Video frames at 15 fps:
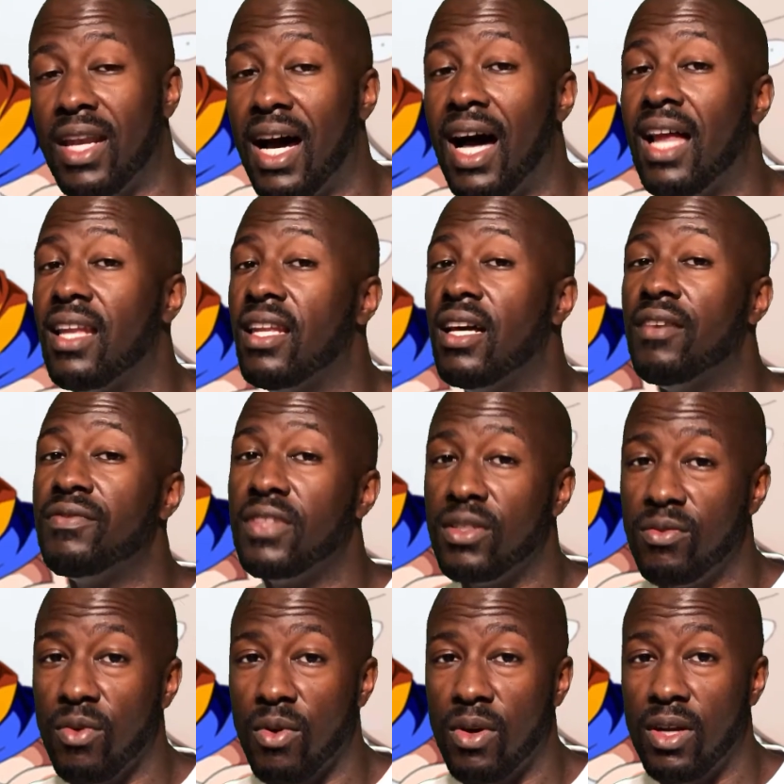Now, I loved it
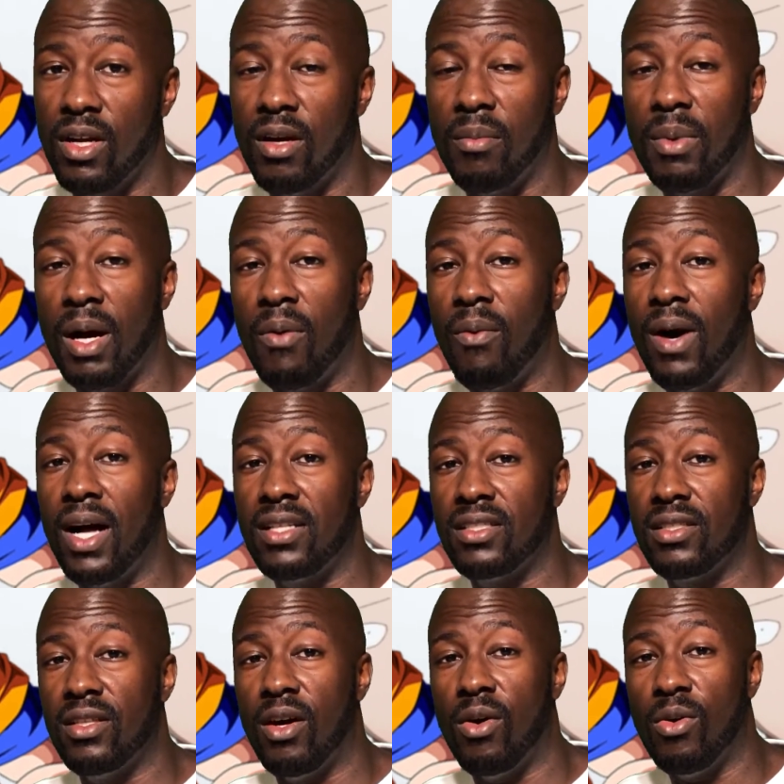growing up. I
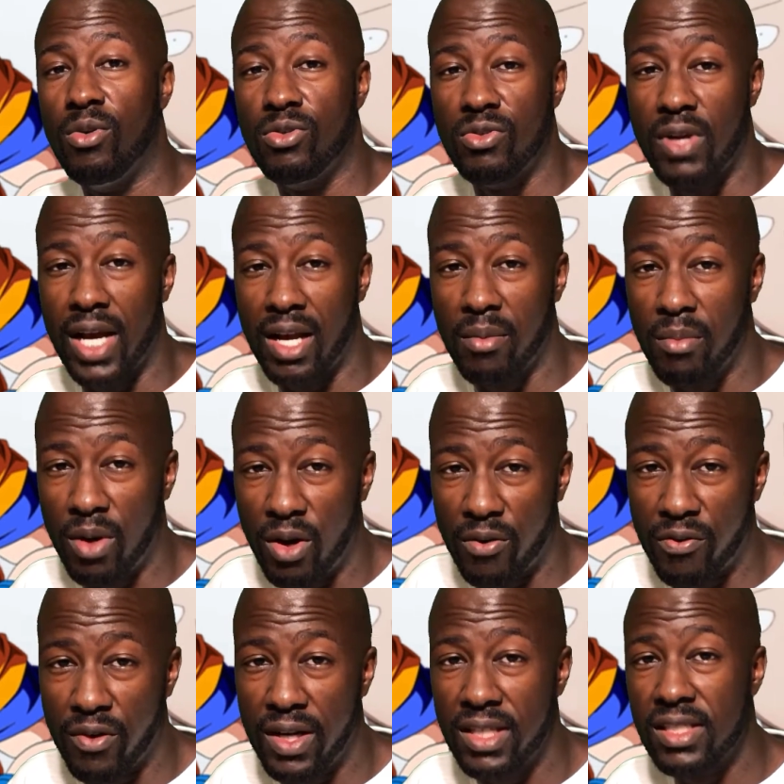watched the whole Dragon Ball
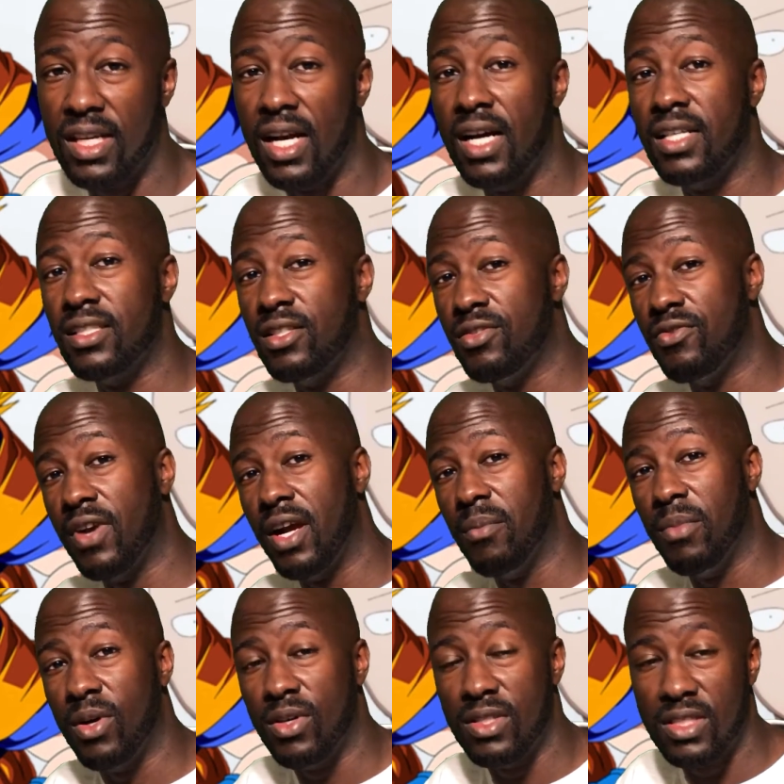franchise, the Dragon
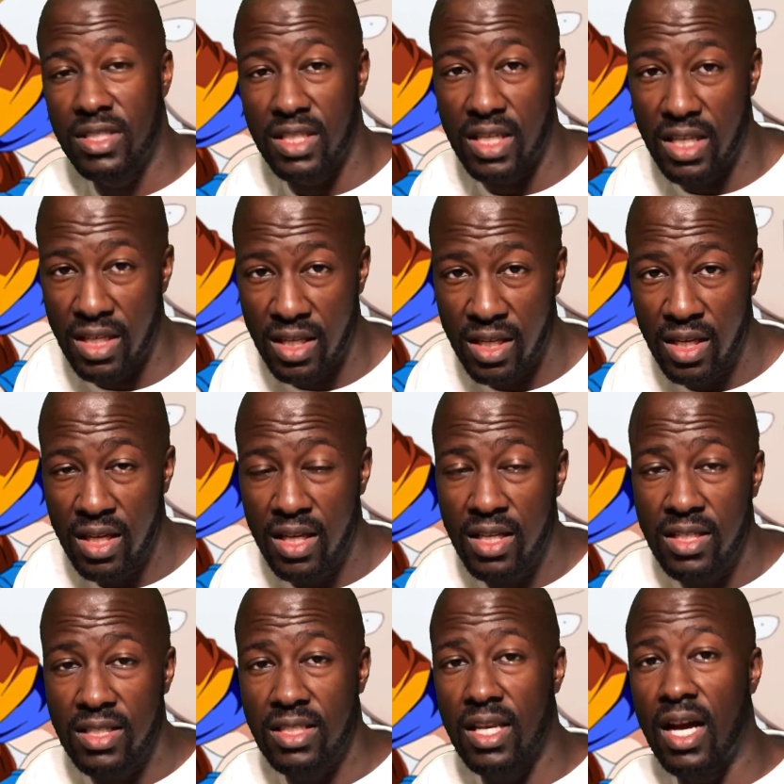Ball Z
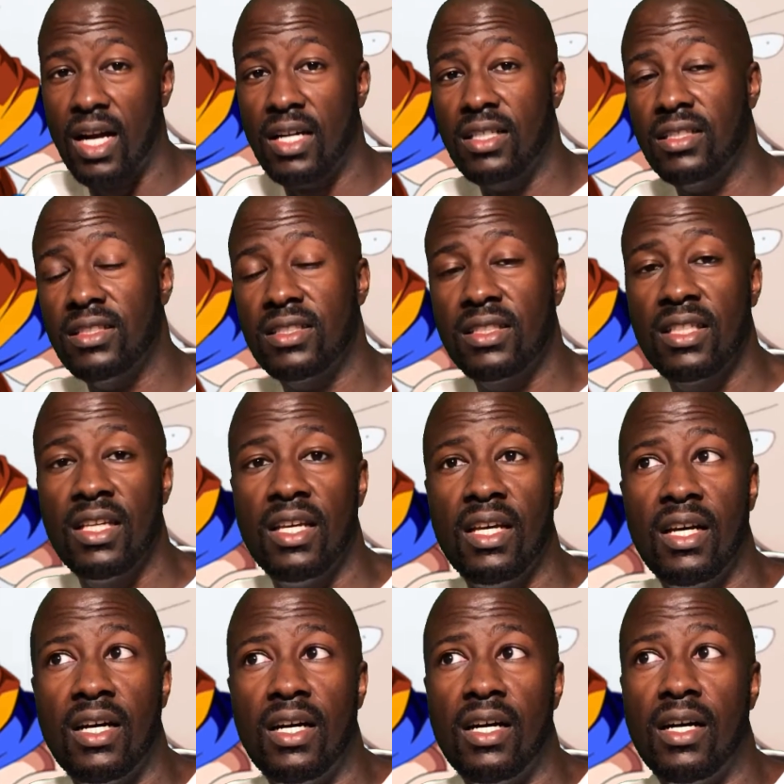sagas.
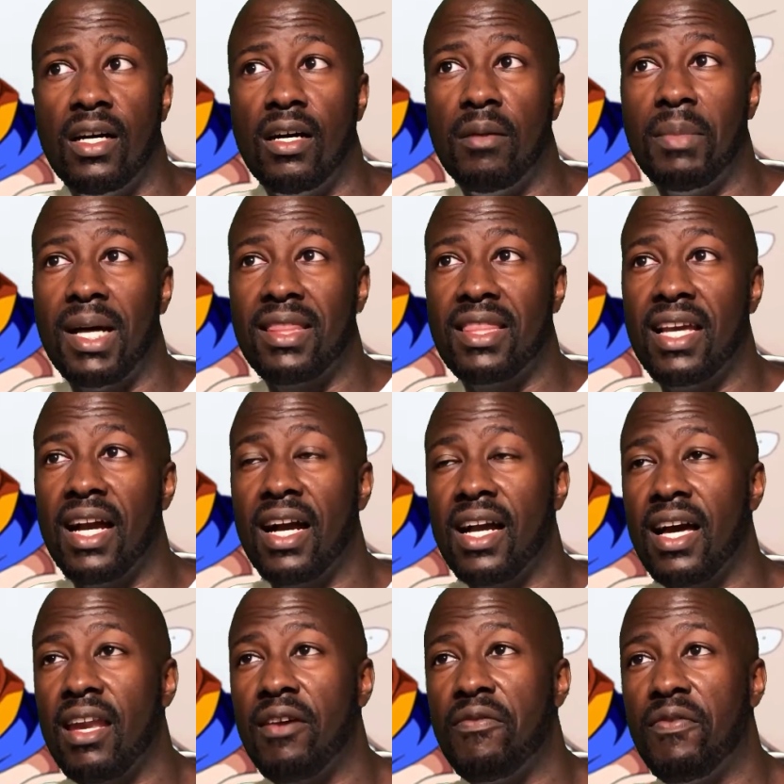Um, I think I
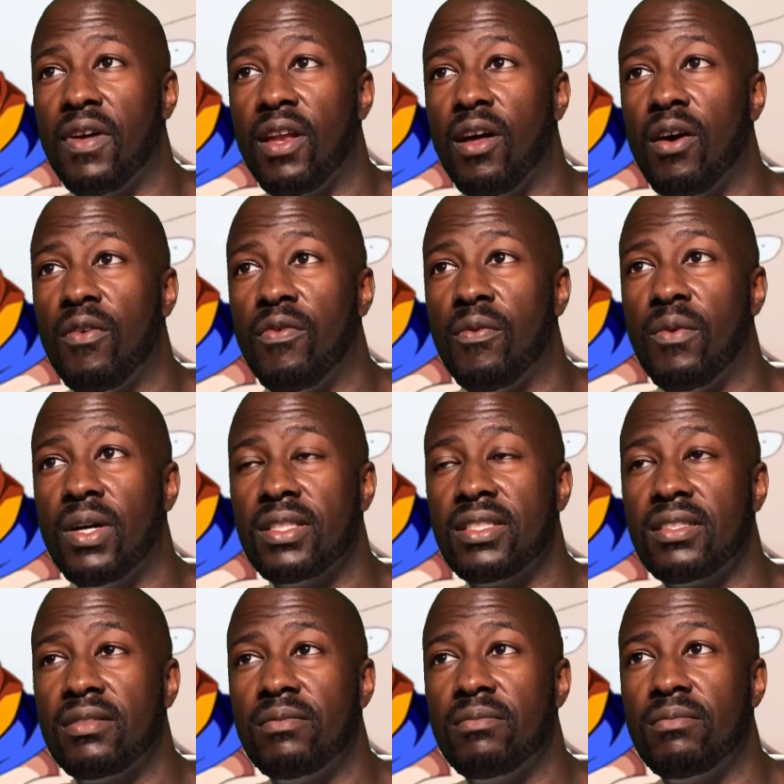kind of fell off
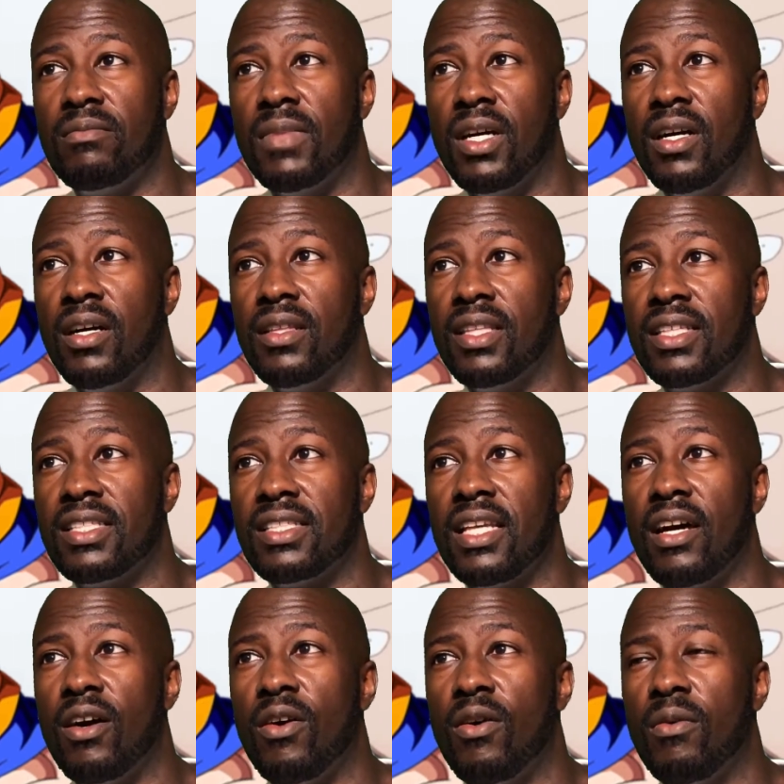once uh, the
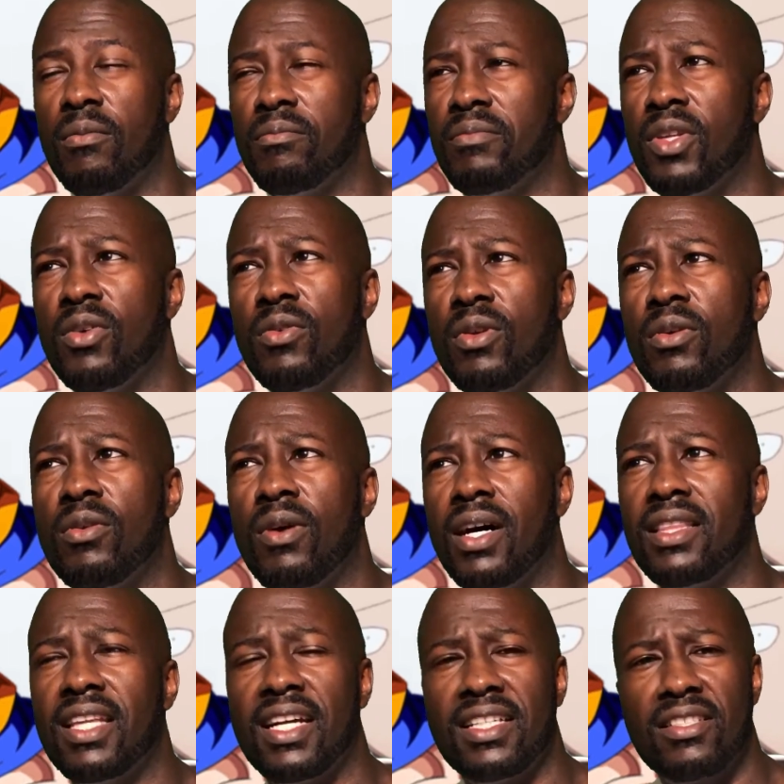Cell, no, no, no, I
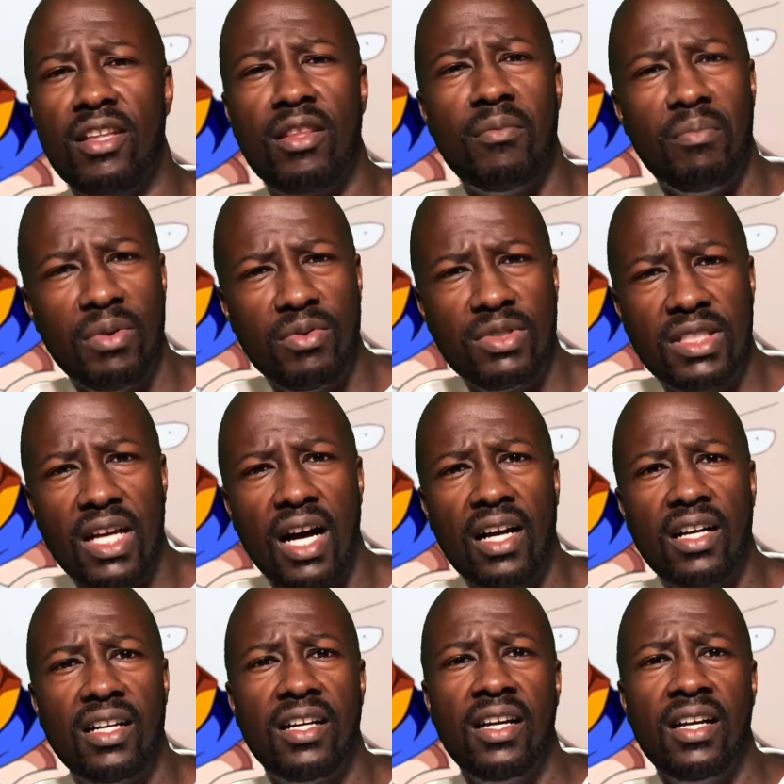think I saw the Buu saga.